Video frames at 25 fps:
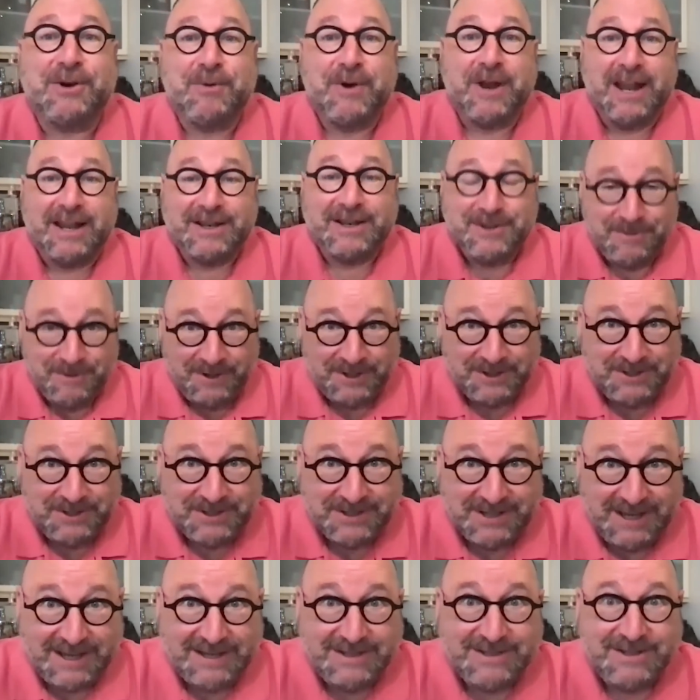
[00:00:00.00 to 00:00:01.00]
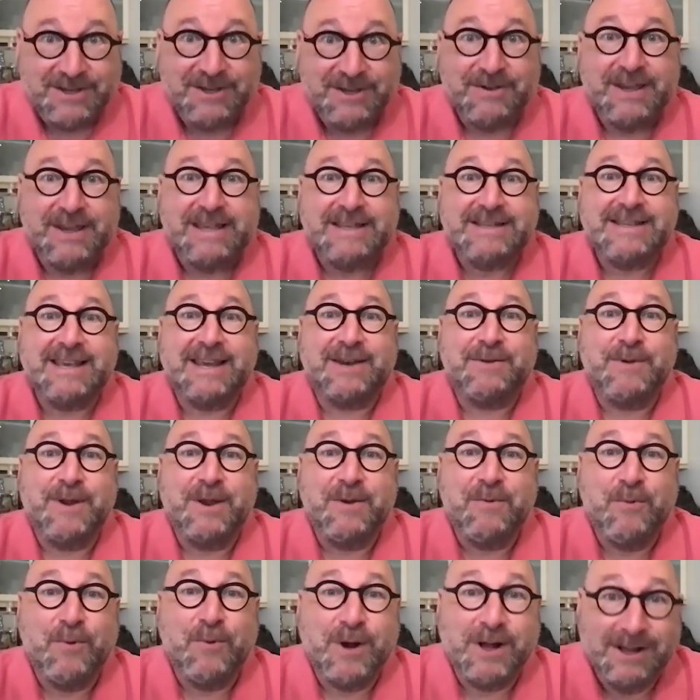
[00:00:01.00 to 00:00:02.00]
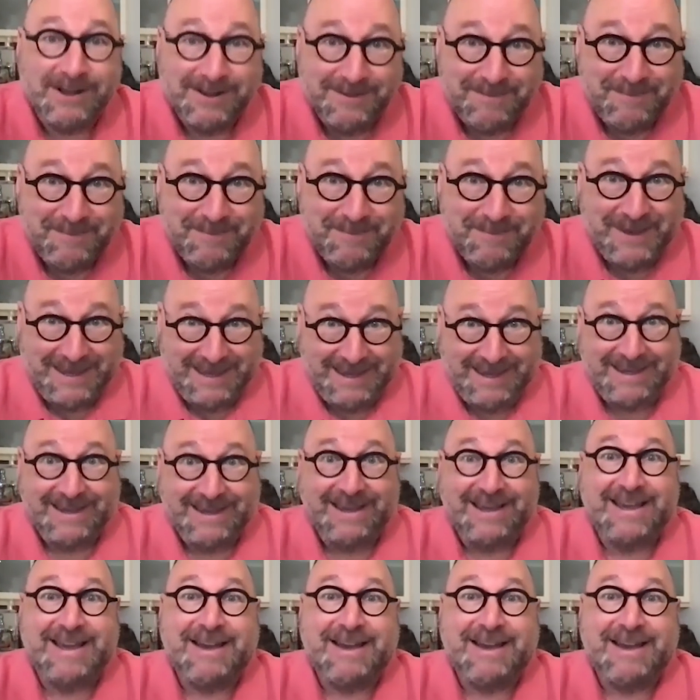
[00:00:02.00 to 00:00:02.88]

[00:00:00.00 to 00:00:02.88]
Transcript: what I do want to say to you is that we will be